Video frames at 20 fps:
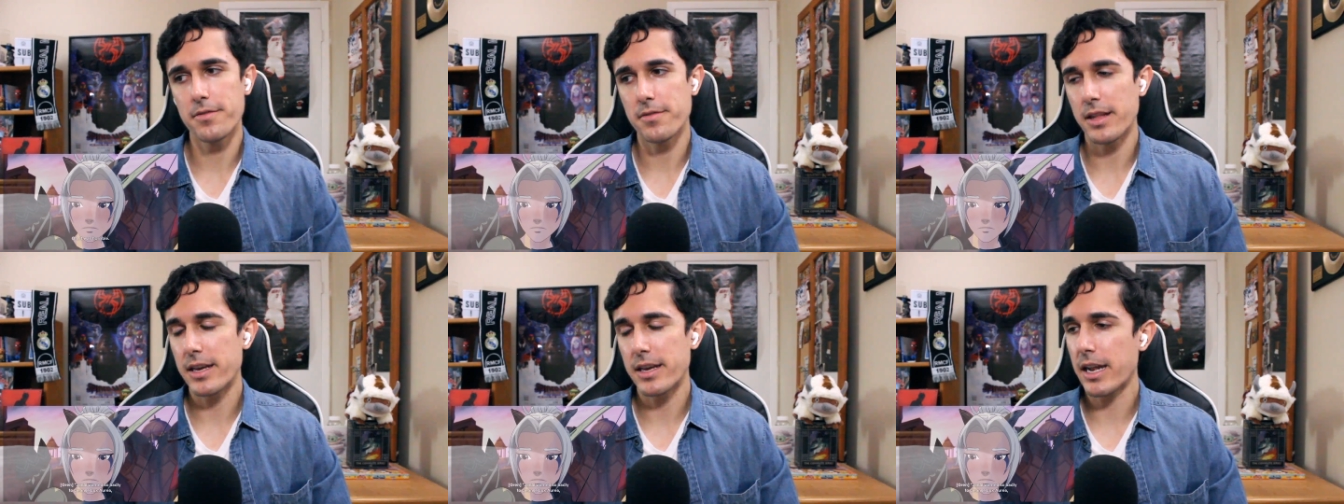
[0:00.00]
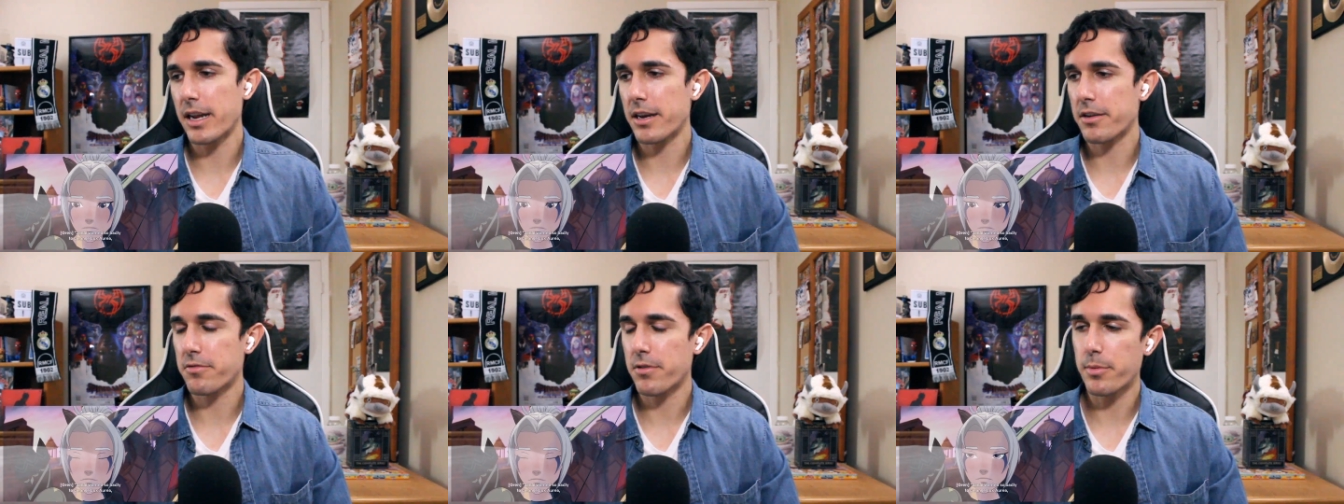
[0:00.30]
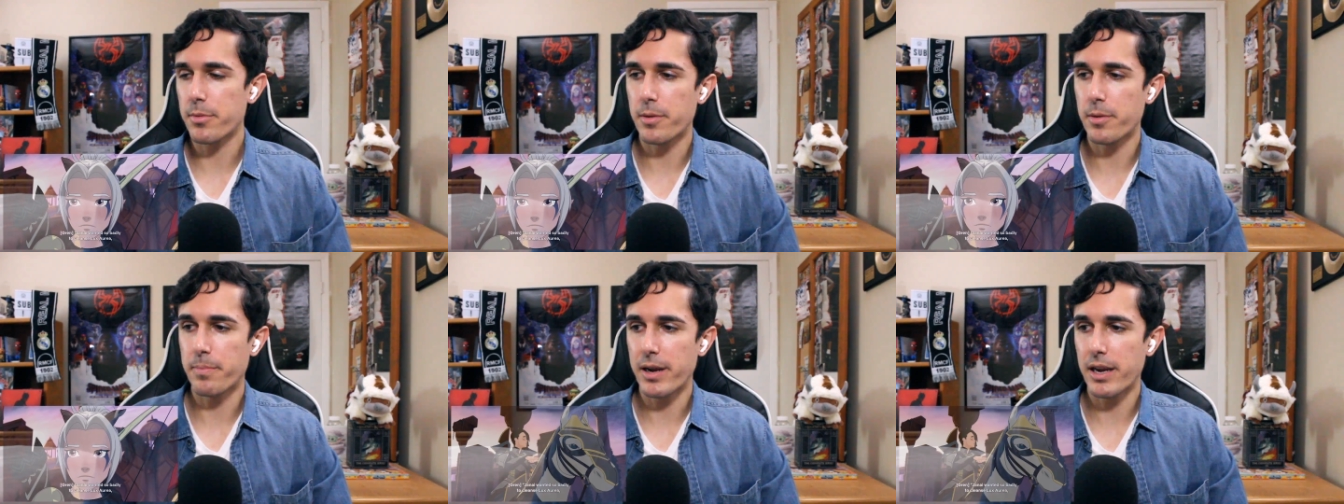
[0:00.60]
they got
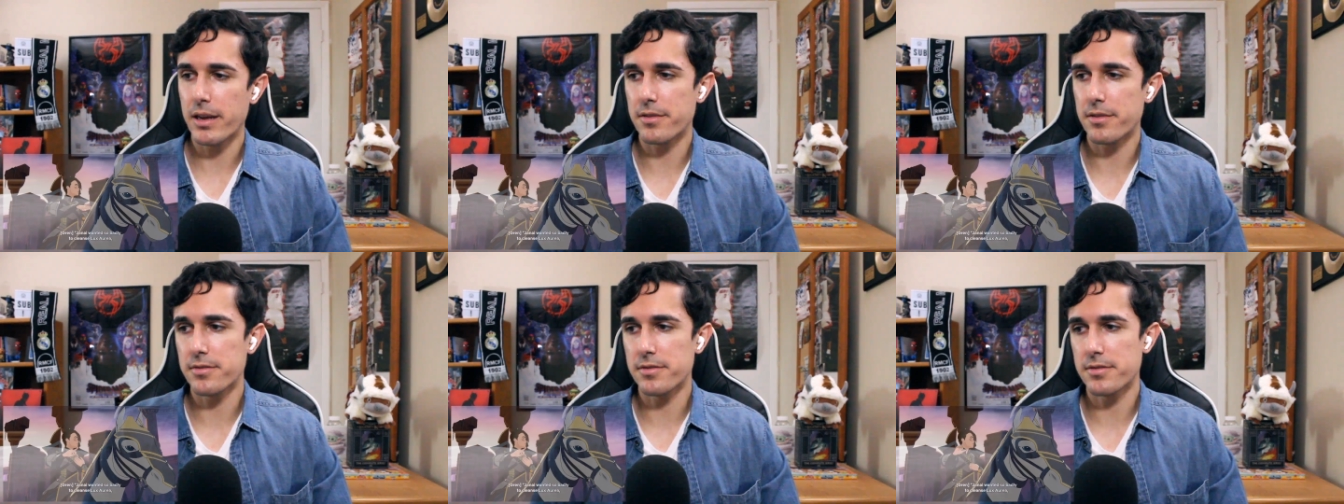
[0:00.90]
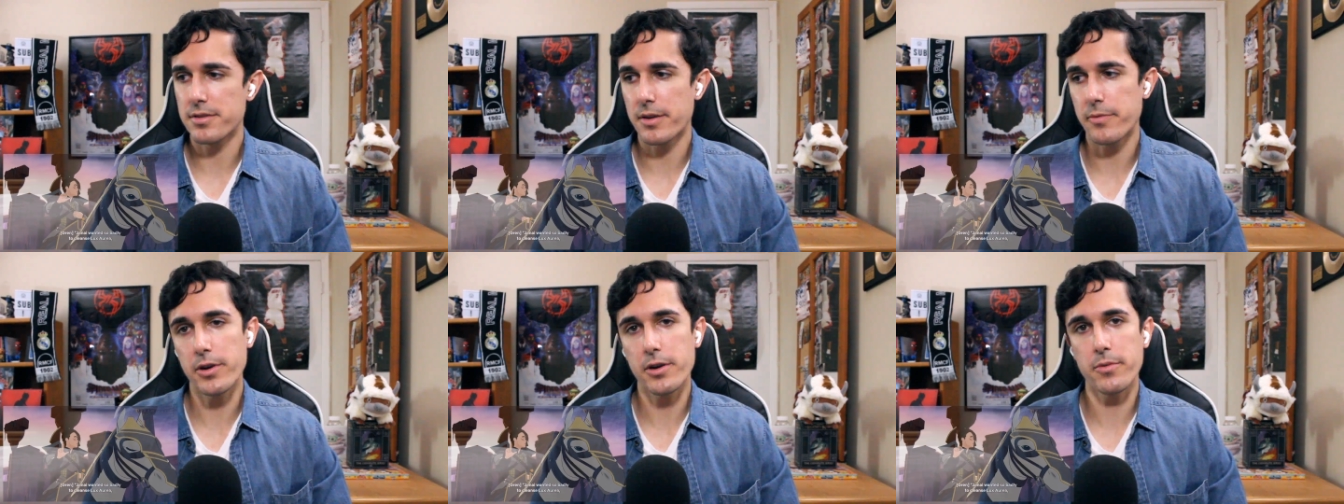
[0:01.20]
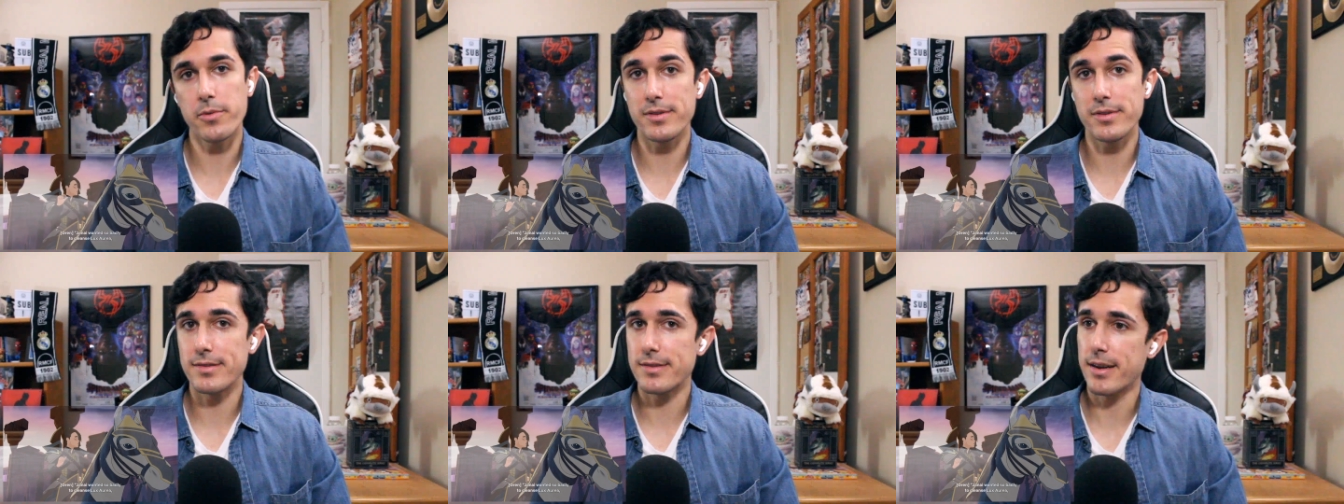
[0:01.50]
corrupted Banthers. I wonder
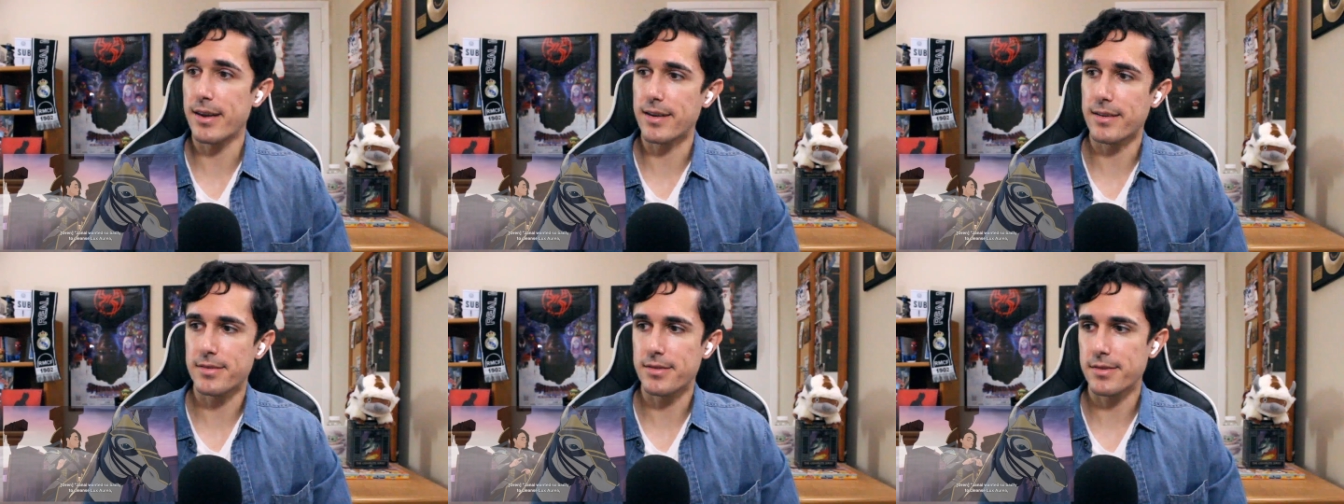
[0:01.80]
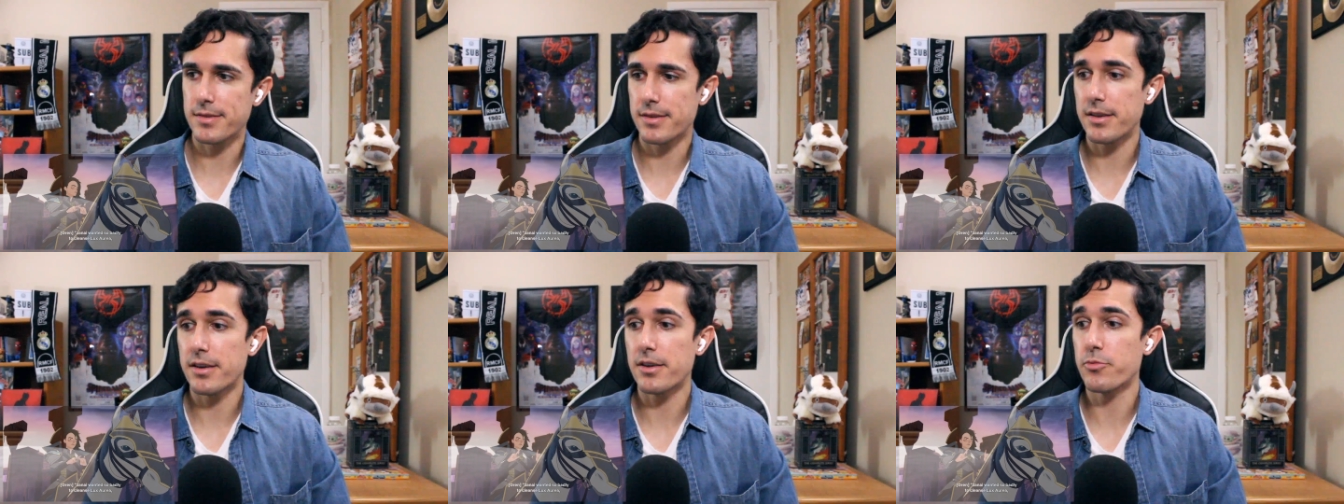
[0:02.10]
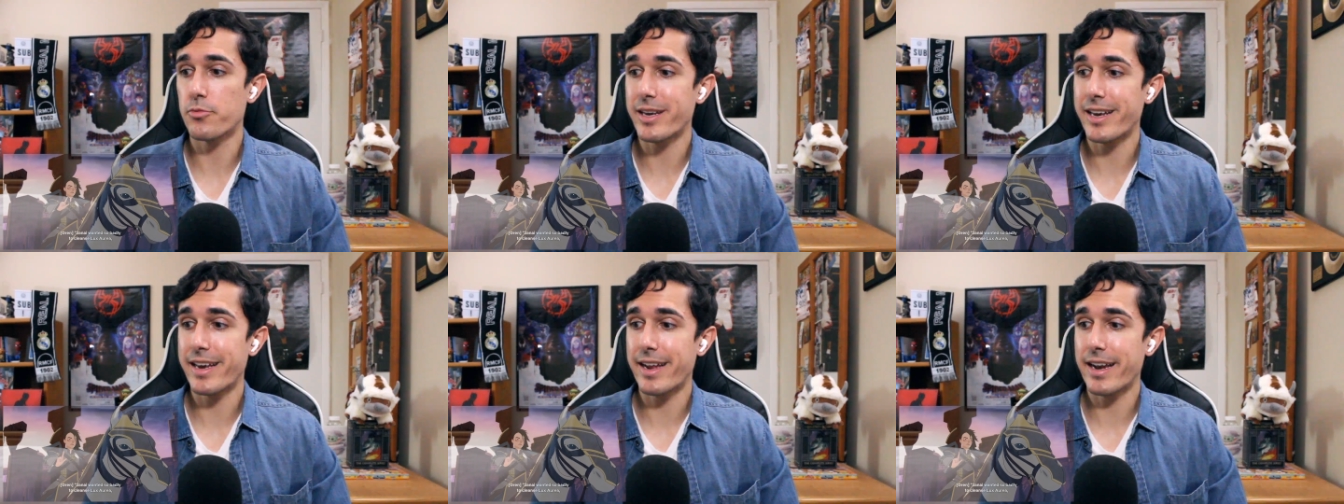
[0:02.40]
what's next.
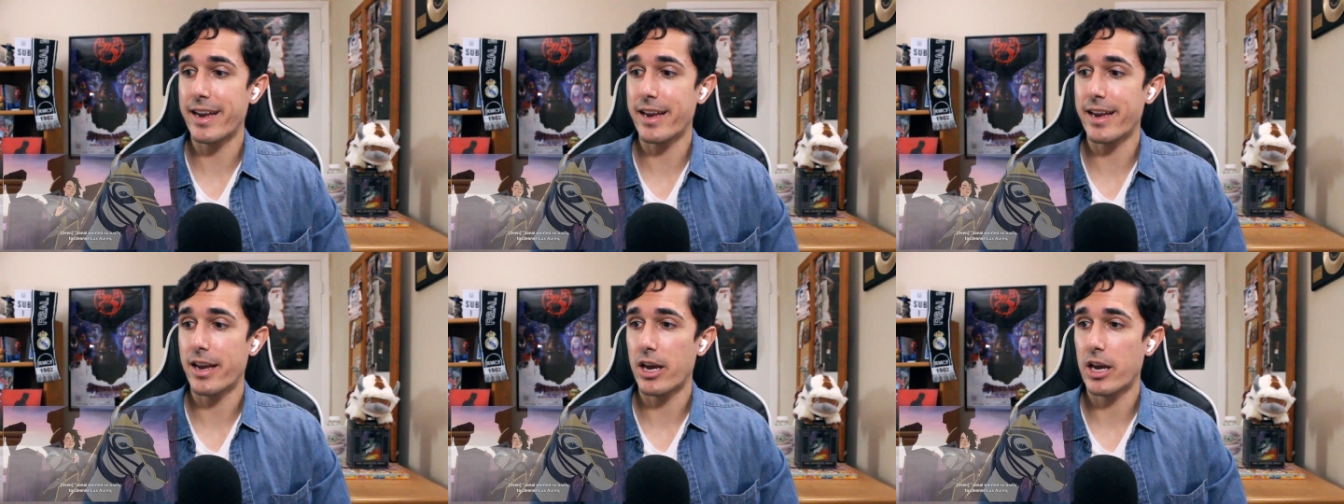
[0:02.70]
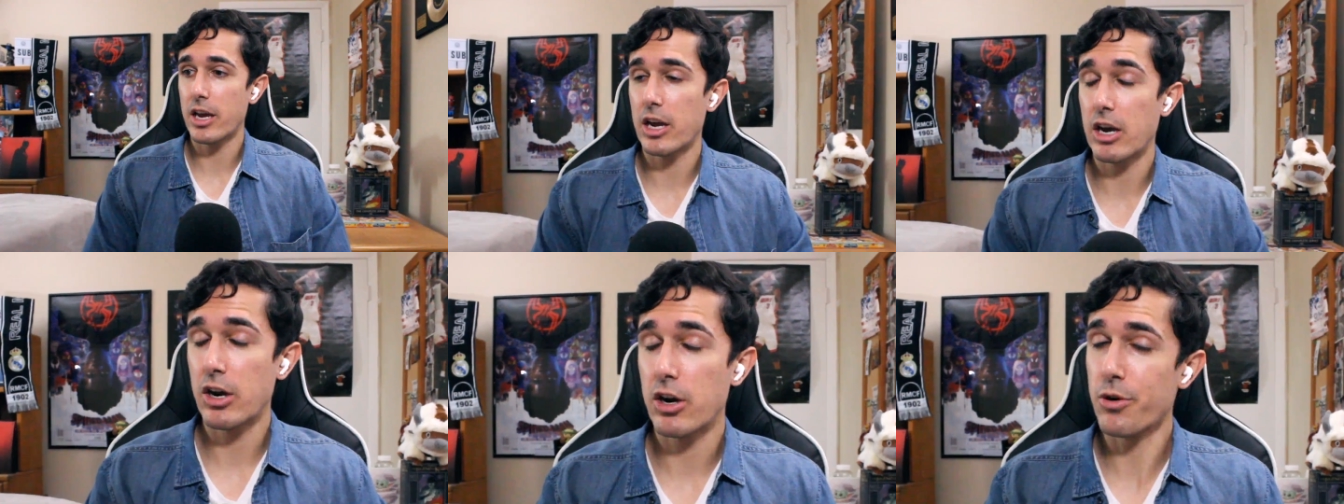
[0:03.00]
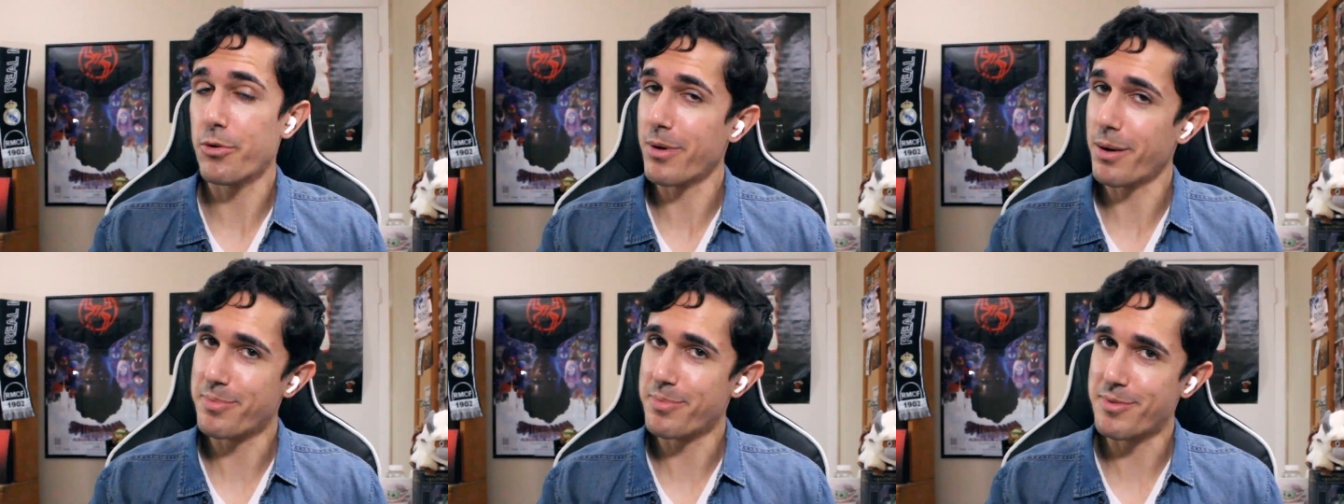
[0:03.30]
Could we get a
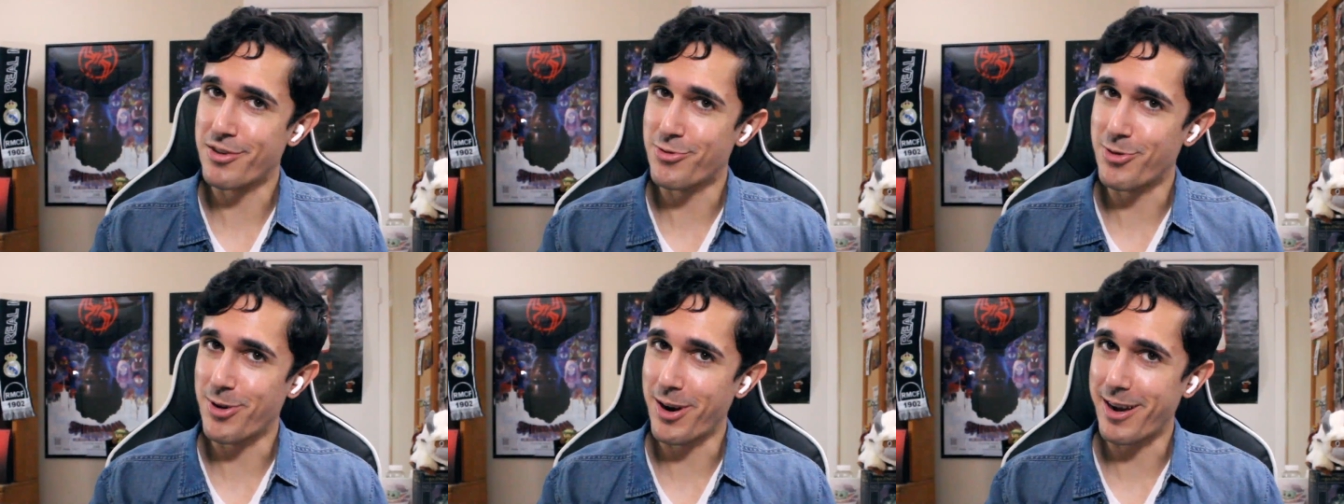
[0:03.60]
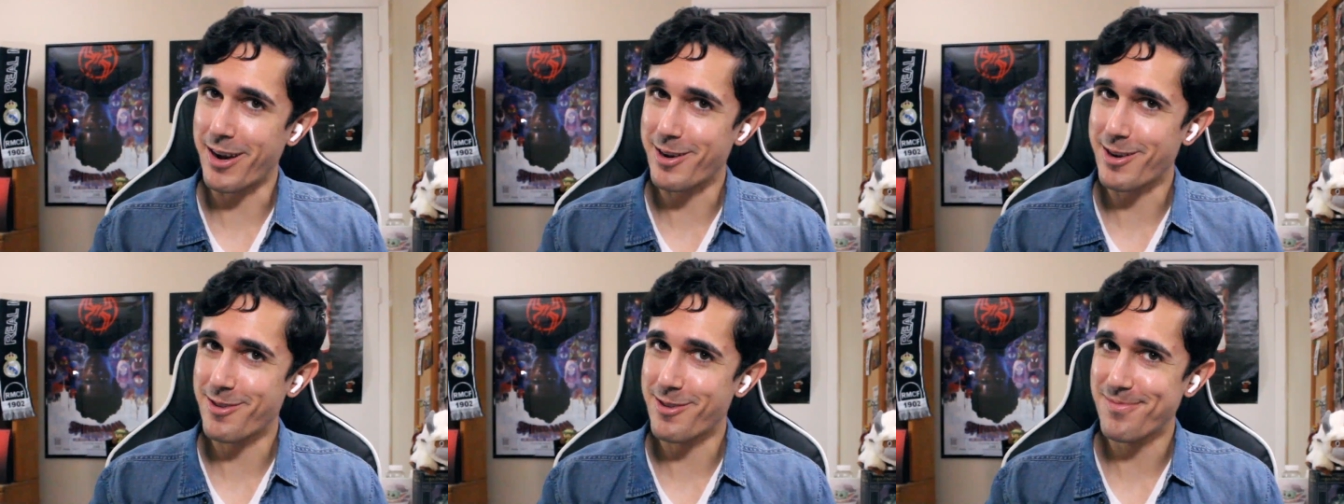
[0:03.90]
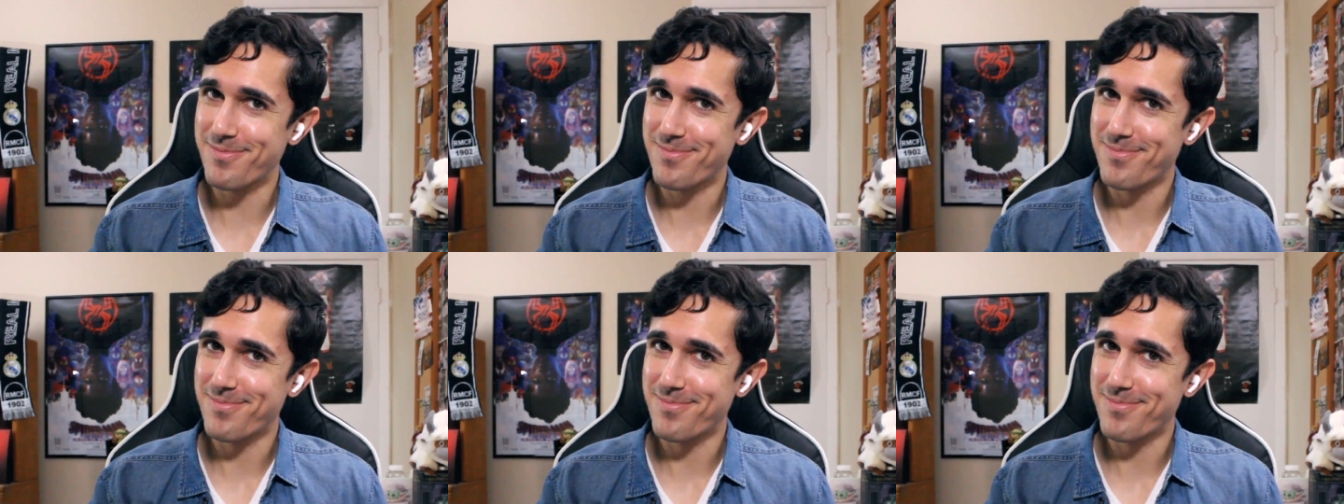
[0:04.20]
corrupted dragon?